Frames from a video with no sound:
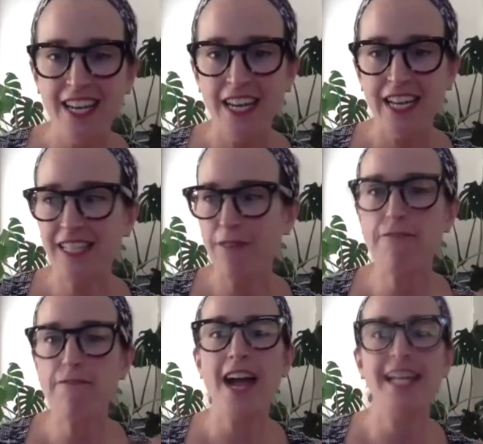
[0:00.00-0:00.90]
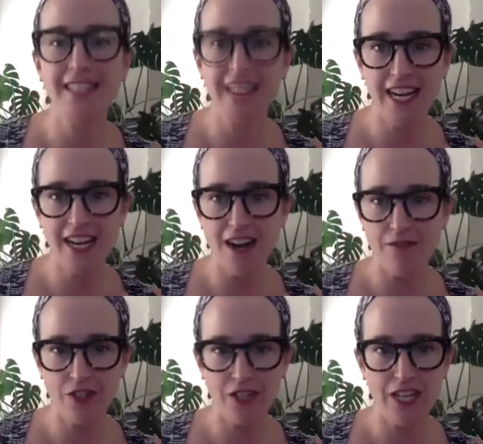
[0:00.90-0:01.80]
is a fascinating
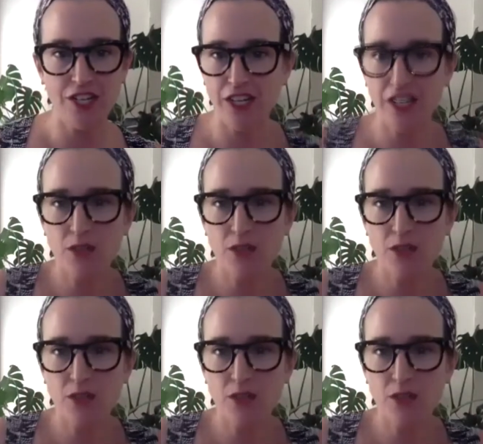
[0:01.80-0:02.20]
conversation because